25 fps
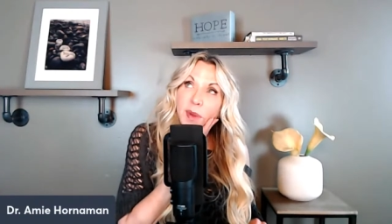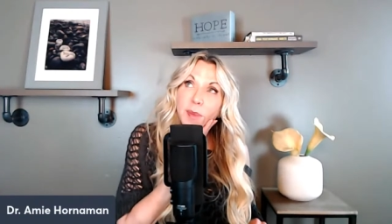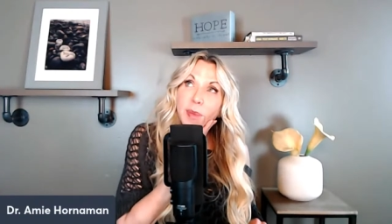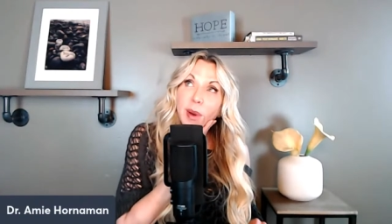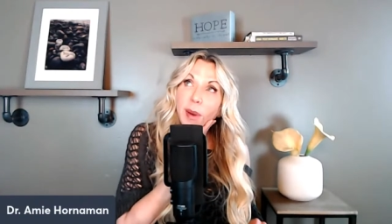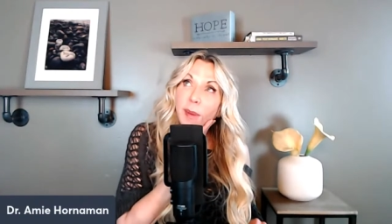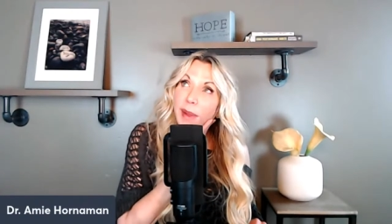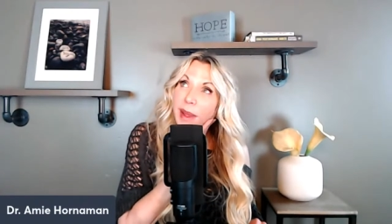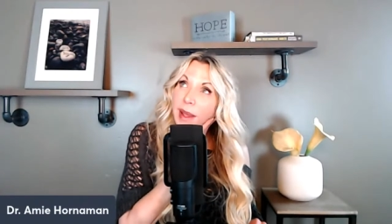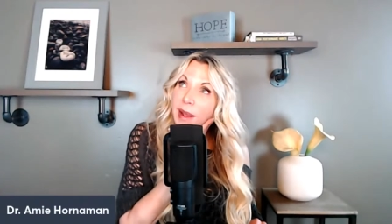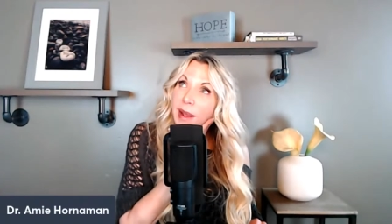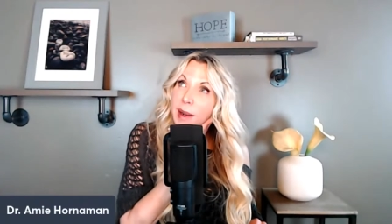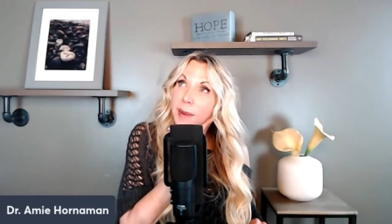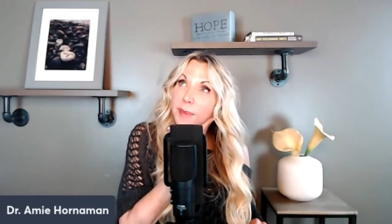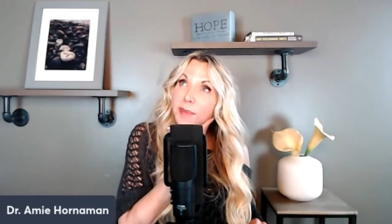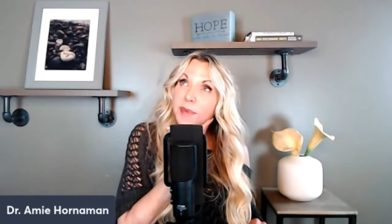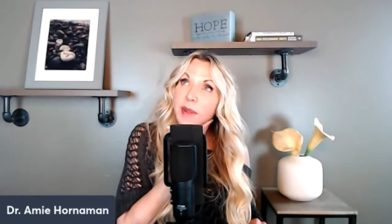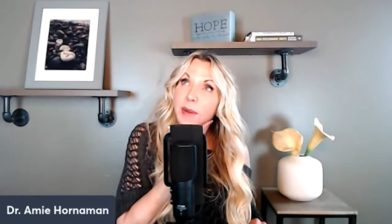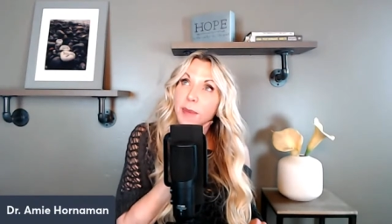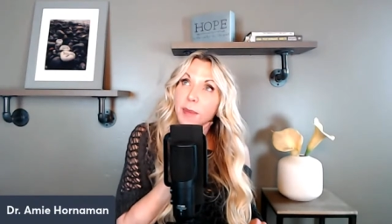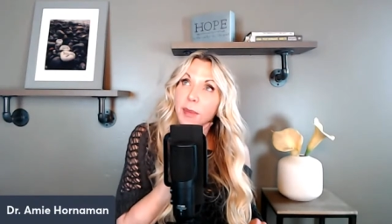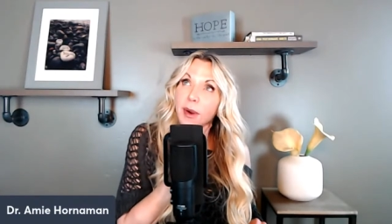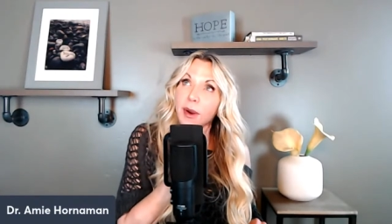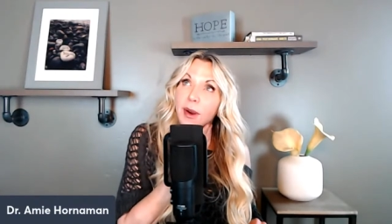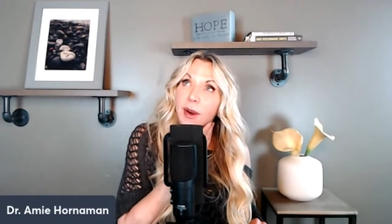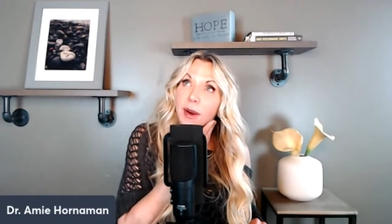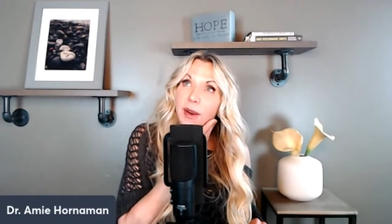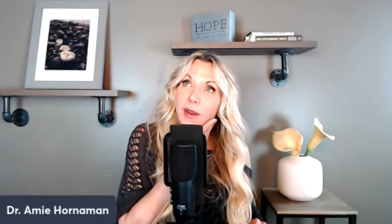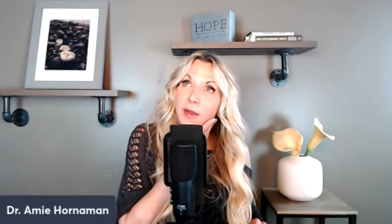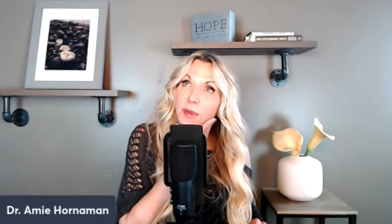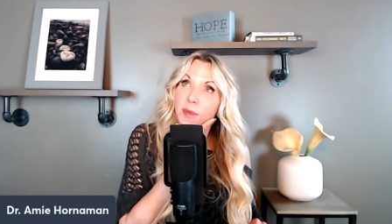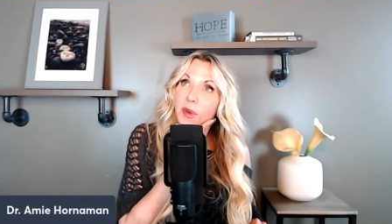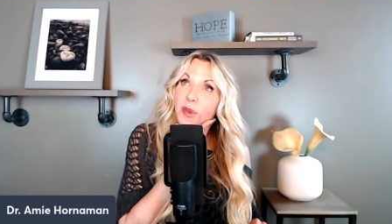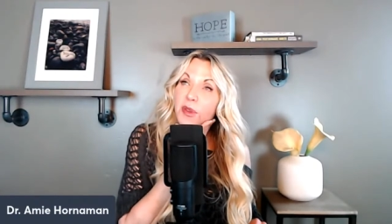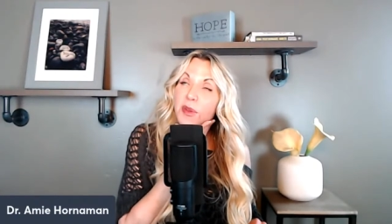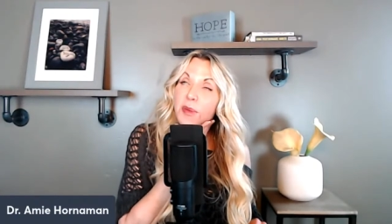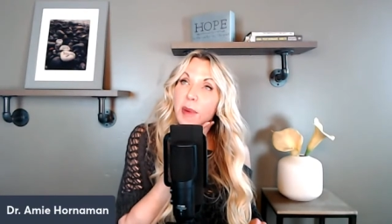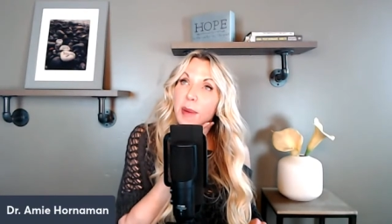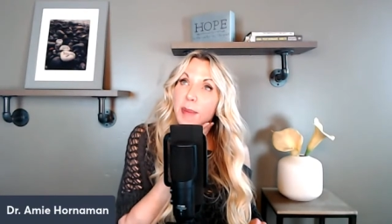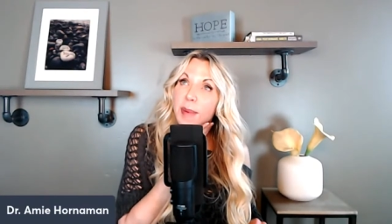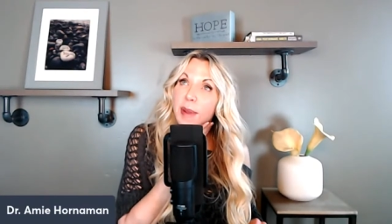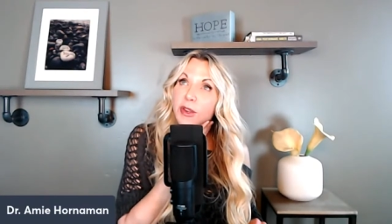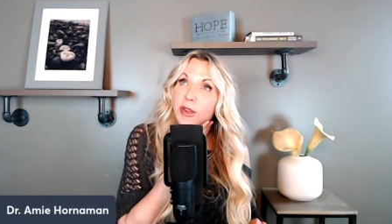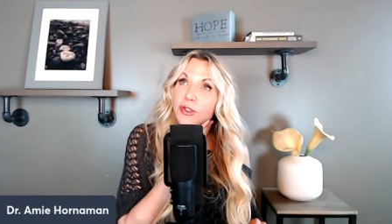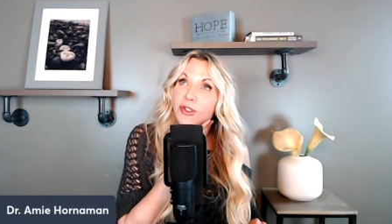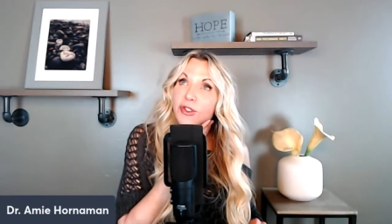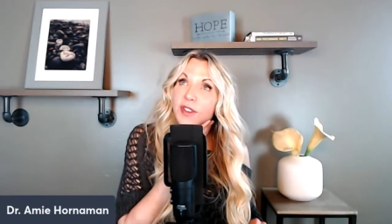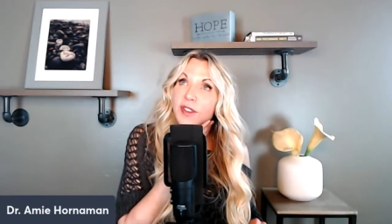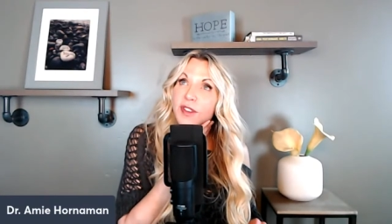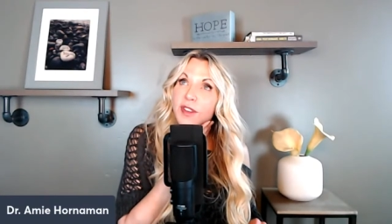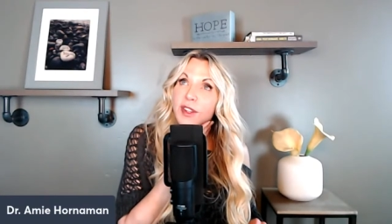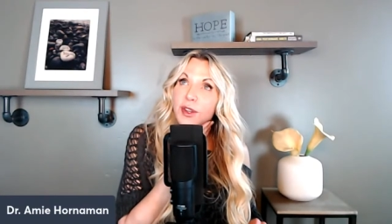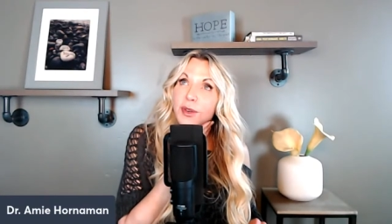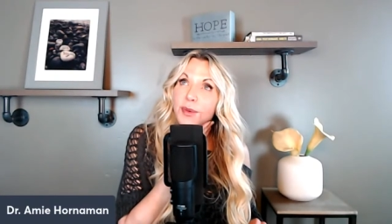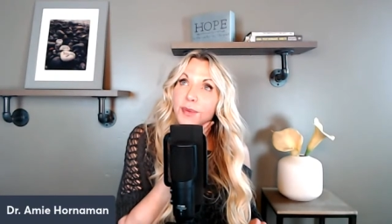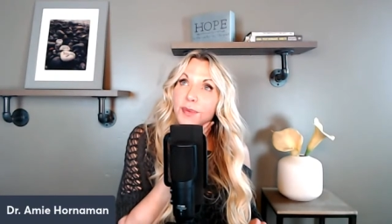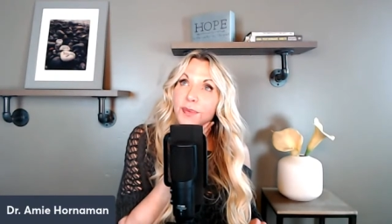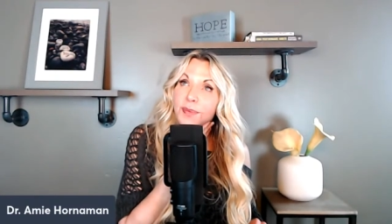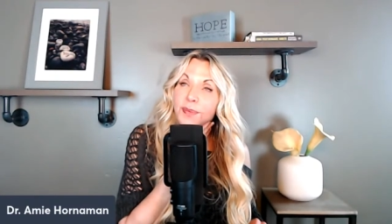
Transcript: probably had epstein barr because most of my patients do